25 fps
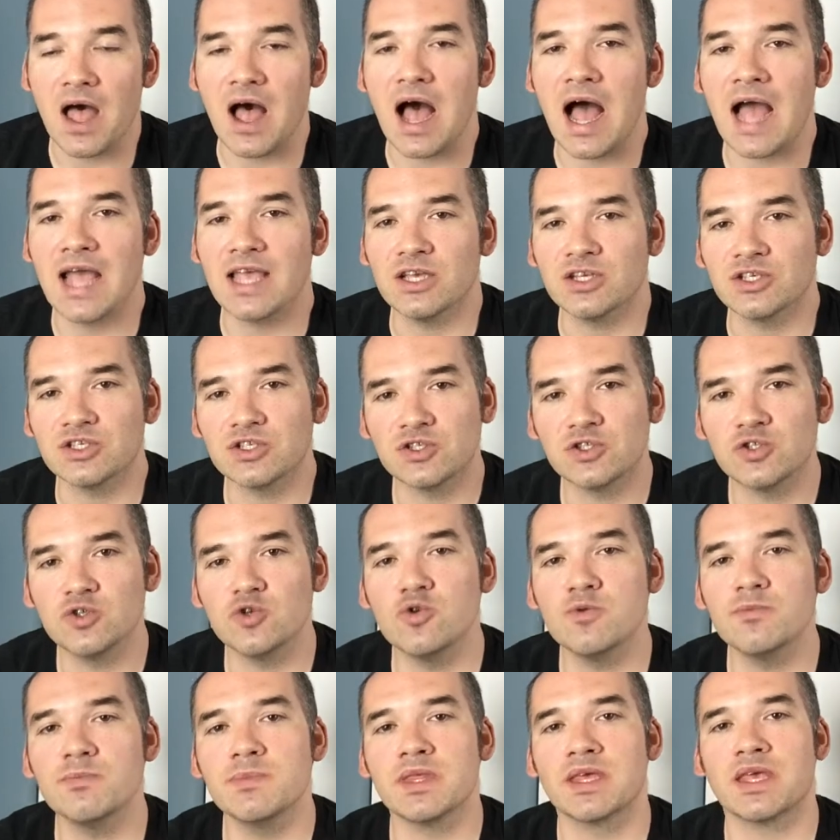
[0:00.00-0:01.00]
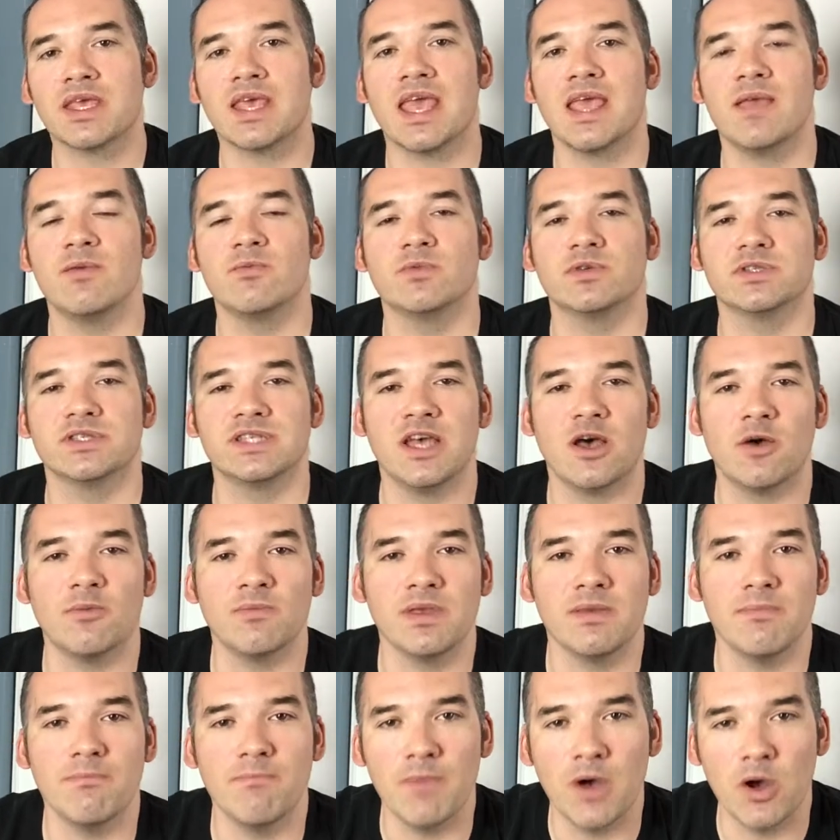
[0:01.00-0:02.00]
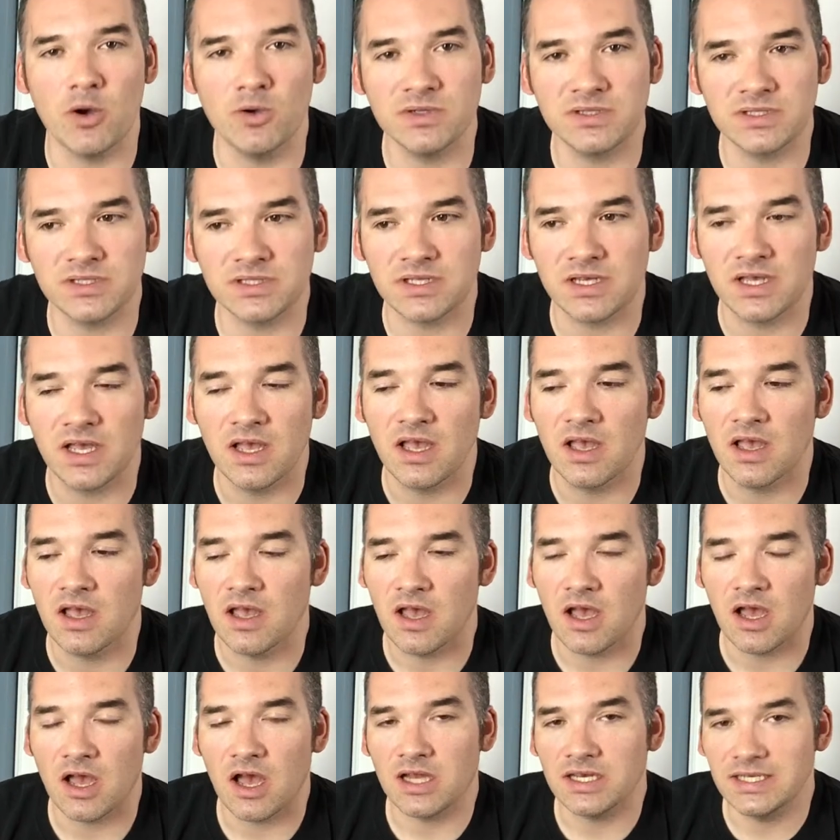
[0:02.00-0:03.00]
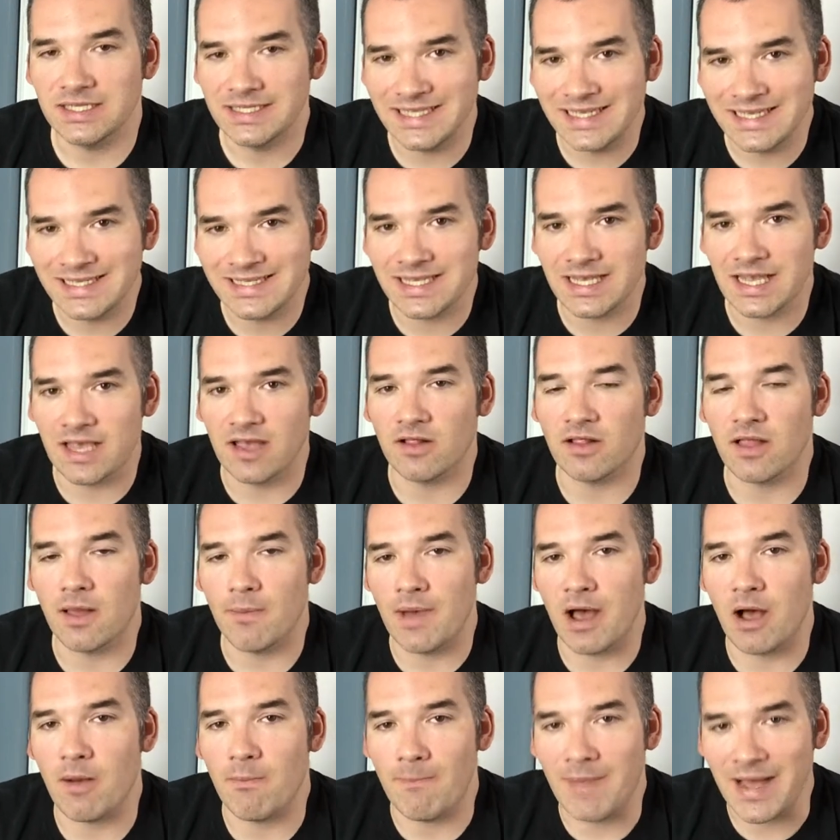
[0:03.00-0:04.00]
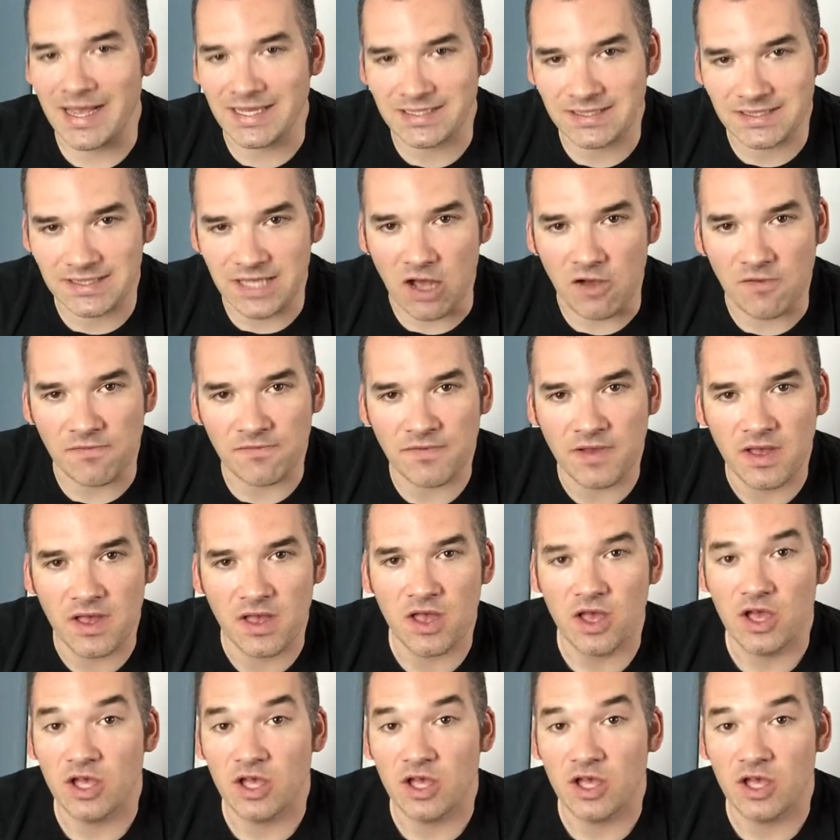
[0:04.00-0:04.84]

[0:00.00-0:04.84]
I assume the game will tell me most detail about myself.